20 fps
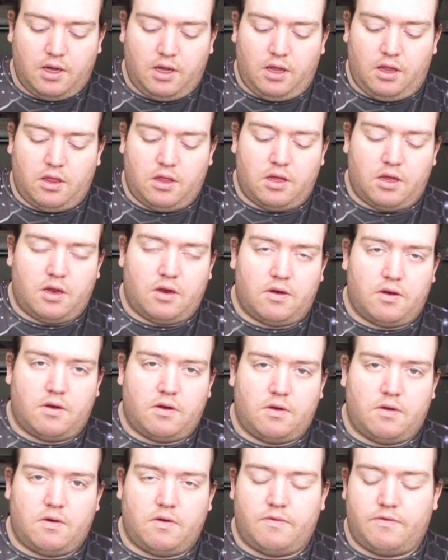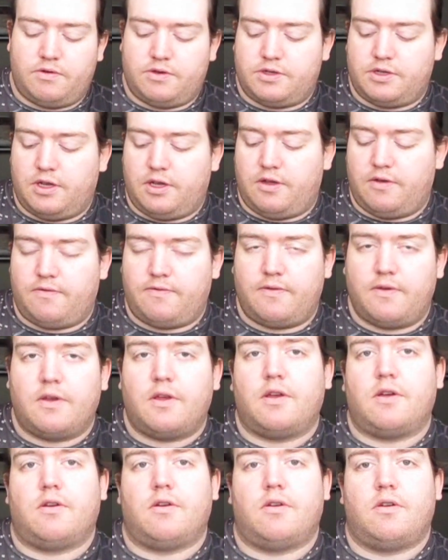And then obviously for
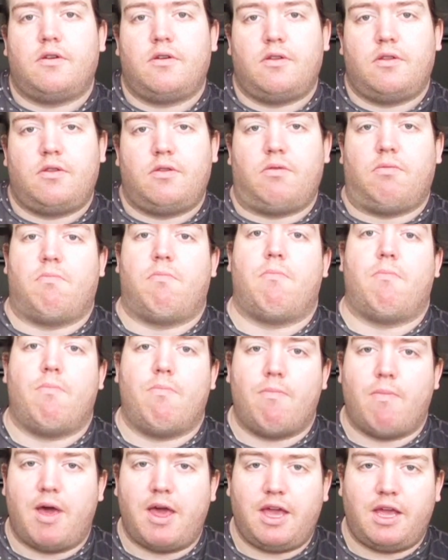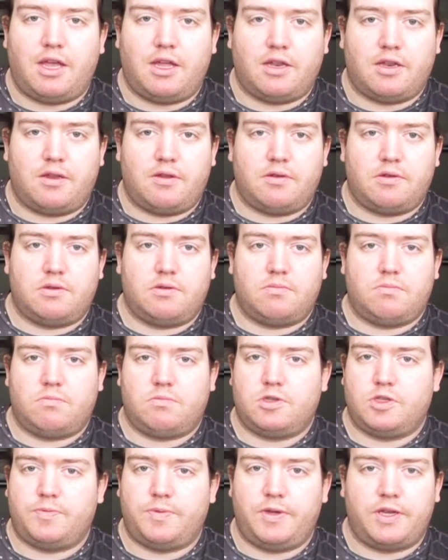your main
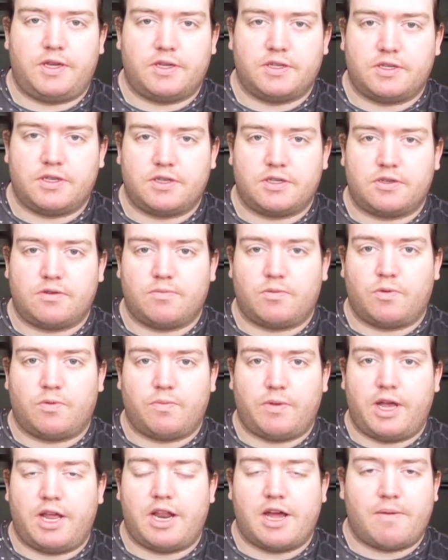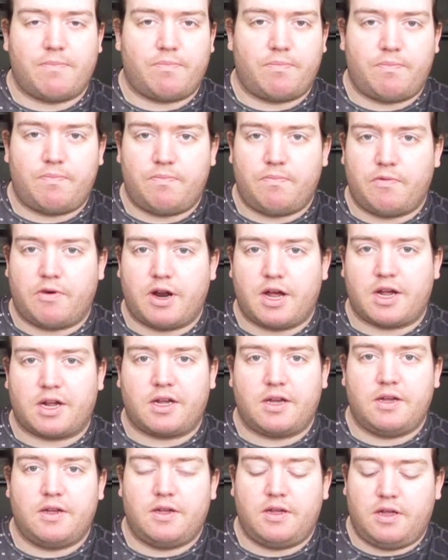speaker system, main amp rack,
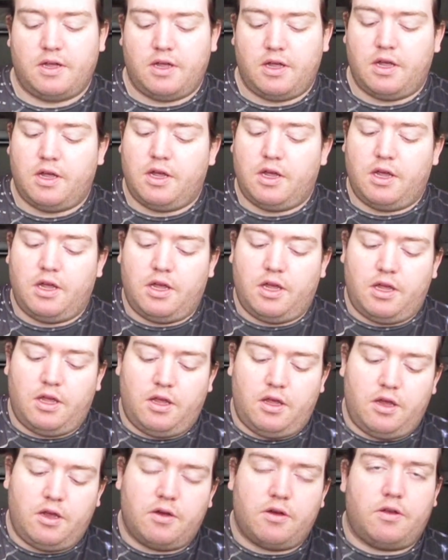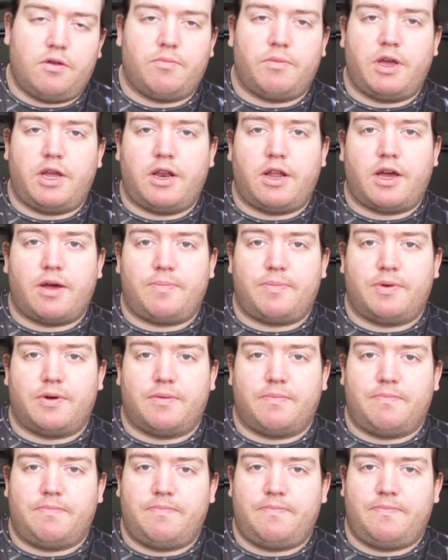you got your main output
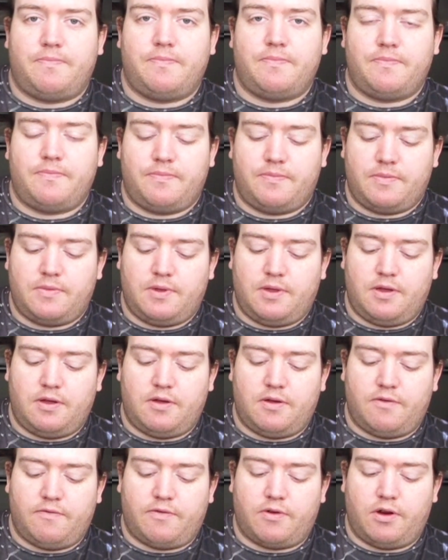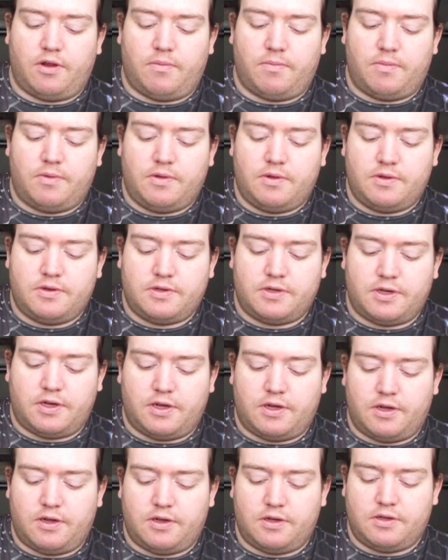volume. So
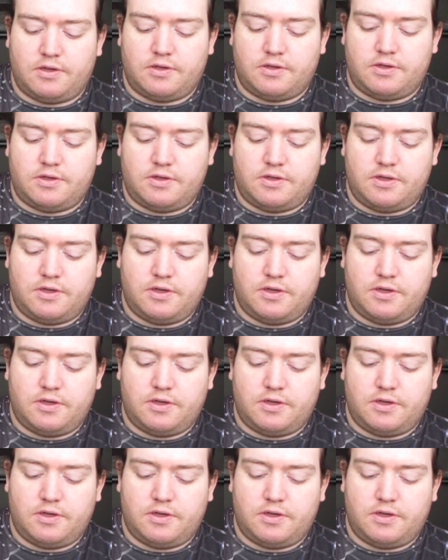it's